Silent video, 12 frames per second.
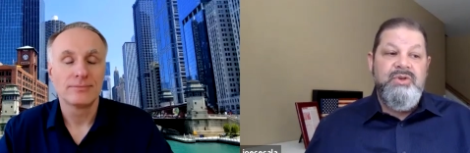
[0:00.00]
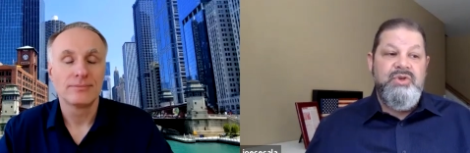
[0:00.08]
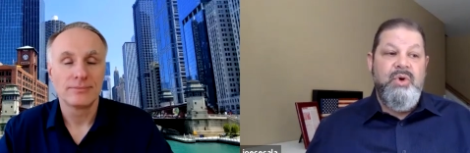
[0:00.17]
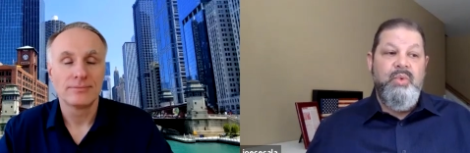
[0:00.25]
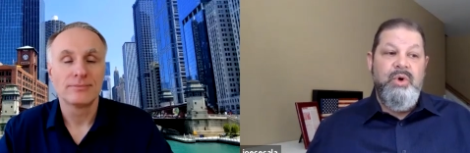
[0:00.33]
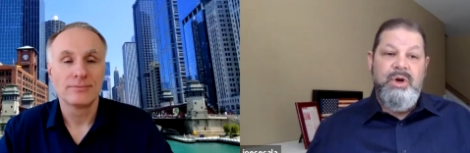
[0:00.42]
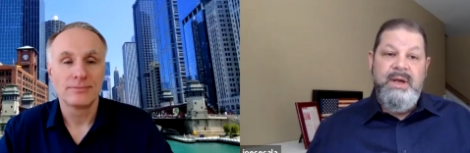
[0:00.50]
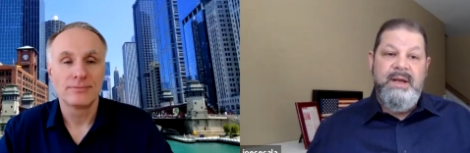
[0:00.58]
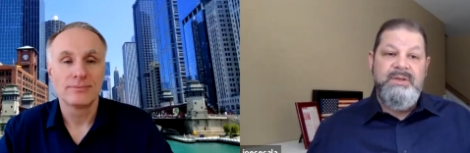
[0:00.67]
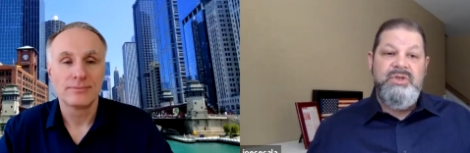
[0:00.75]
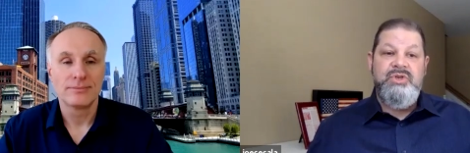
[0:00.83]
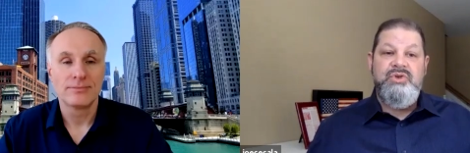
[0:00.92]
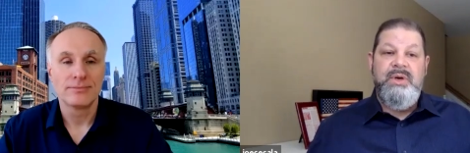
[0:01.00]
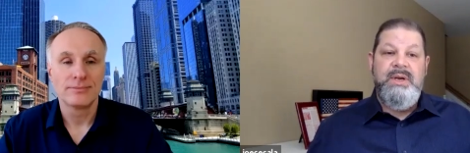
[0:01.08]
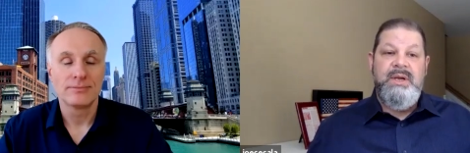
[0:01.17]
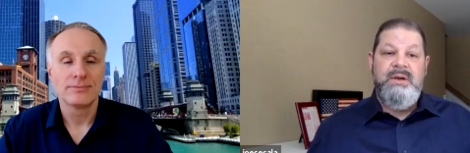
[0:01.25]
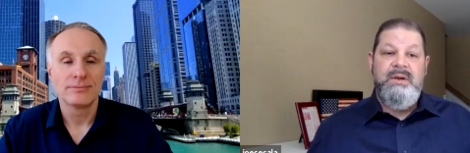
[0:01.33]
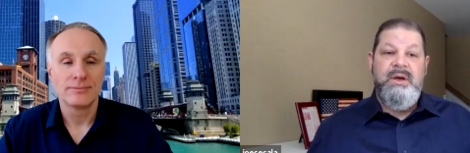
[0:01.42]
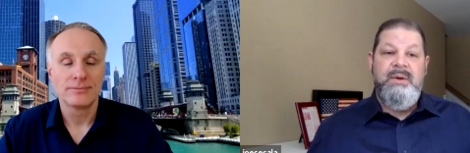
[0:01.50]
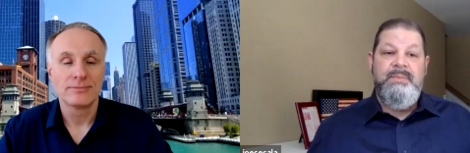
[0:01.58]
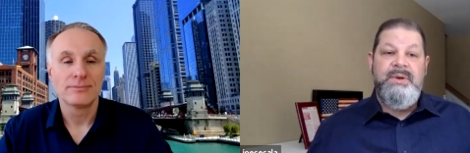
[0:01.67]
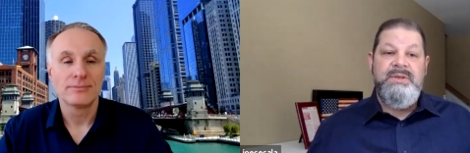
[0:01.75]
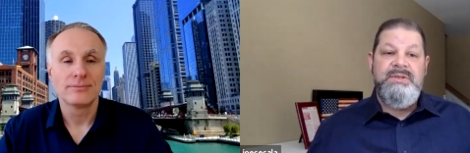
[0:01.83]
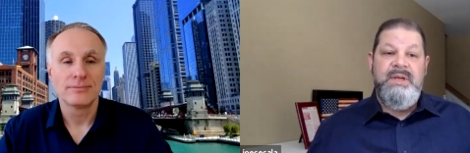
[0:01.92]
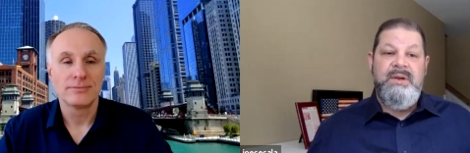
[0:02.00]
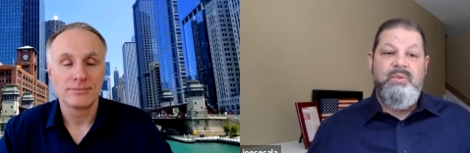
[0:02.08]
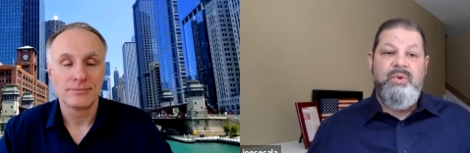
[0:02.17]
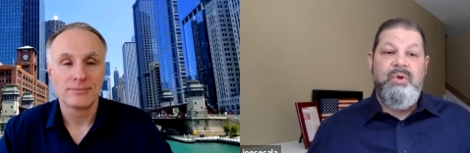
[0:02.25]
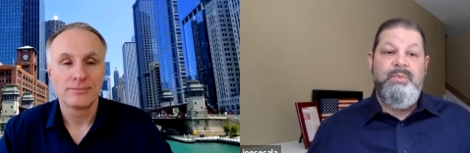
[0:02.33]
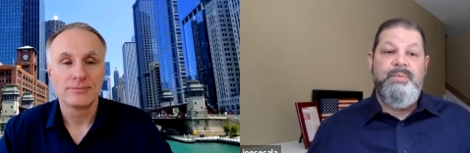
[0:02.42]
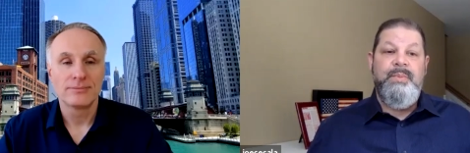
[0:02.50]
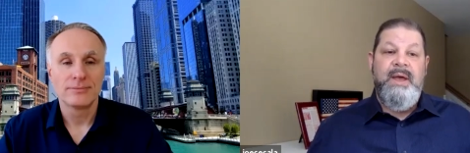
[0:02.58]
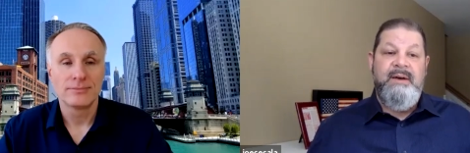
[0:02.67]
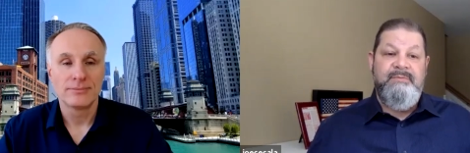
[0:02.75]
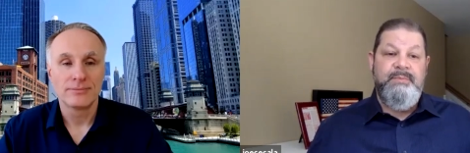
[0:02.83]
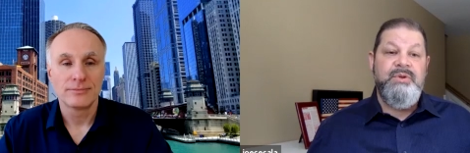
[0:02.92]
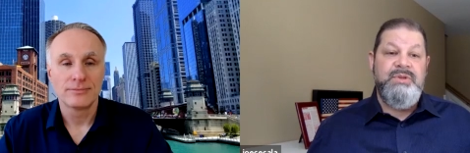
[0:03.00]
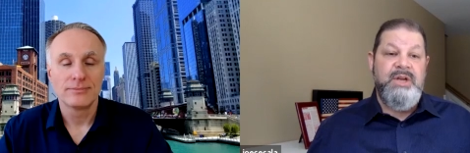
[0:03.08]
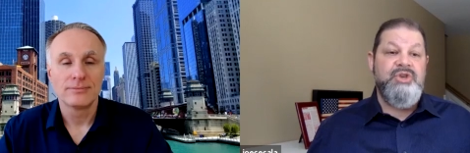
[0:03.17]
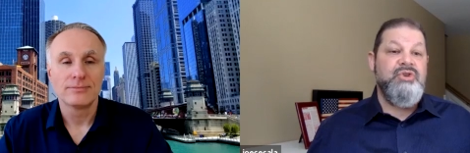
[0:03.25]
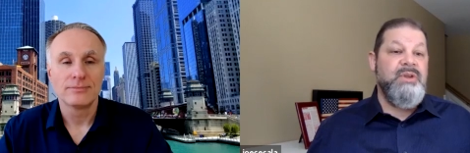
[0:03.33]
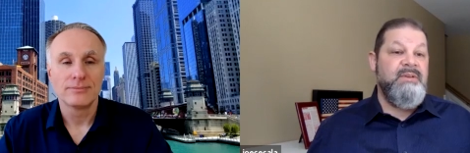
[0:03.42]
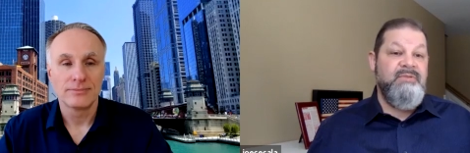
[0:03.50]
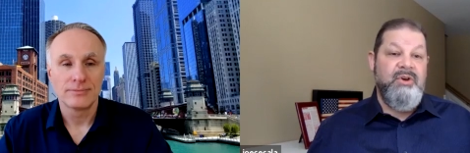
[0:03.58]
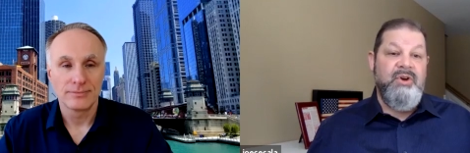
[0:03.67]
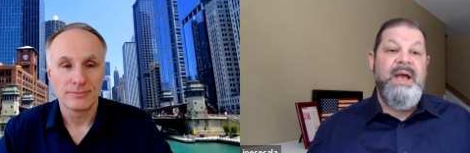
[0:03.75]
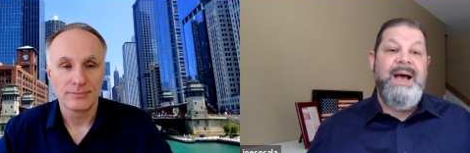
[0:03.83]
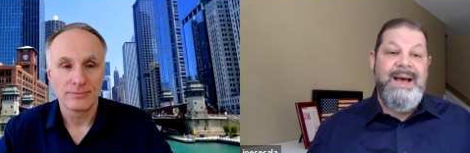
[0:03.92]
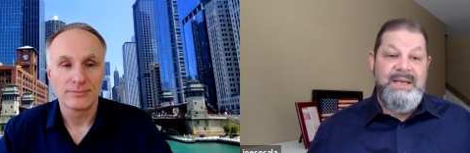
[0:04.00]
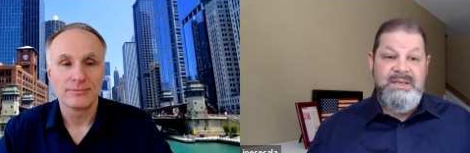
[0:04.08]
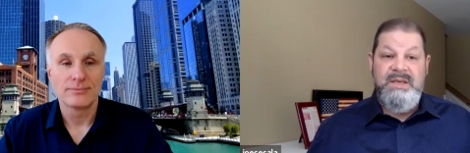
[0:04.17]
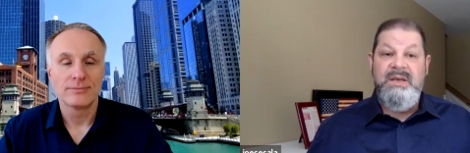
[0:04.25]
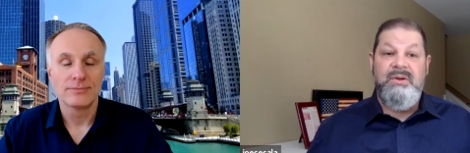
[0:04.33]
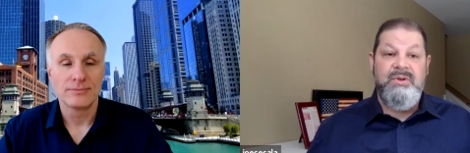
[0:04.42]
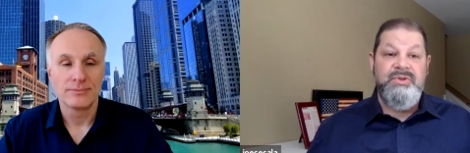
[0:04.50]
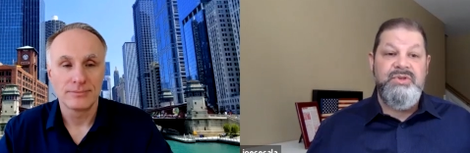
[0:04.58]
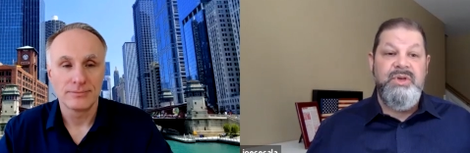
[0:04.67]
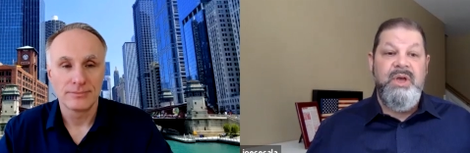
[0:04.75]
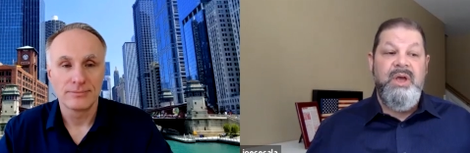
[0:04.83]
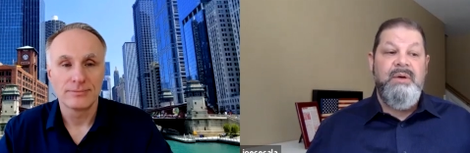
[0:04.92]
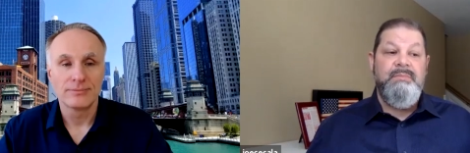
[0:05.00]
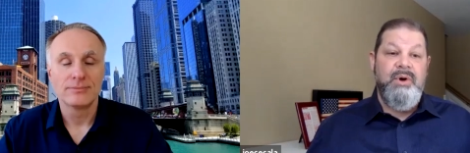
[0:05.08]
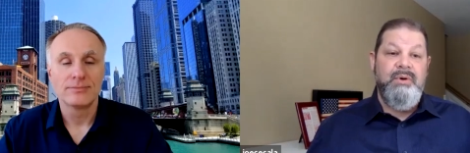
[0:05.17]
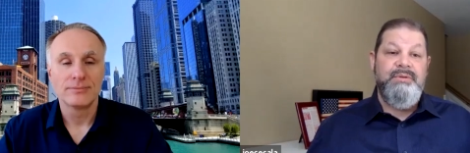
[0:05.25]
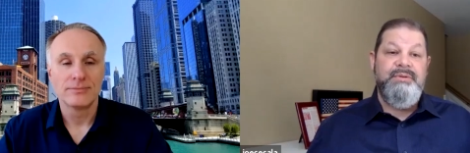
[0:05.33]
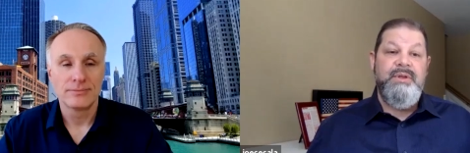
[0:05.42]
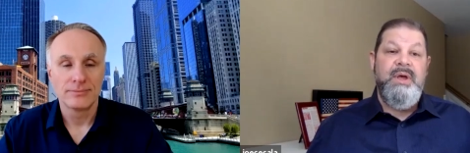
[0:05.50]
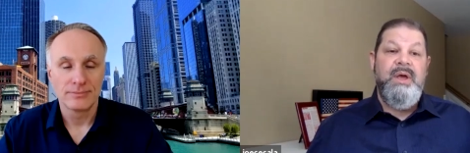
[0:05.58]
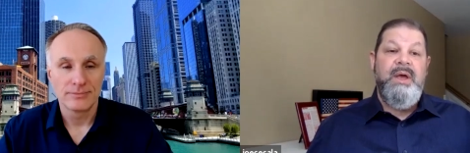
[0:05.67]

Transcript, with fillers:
Speaker 1: So we're concentrating on companies that will have potentially very high yields, both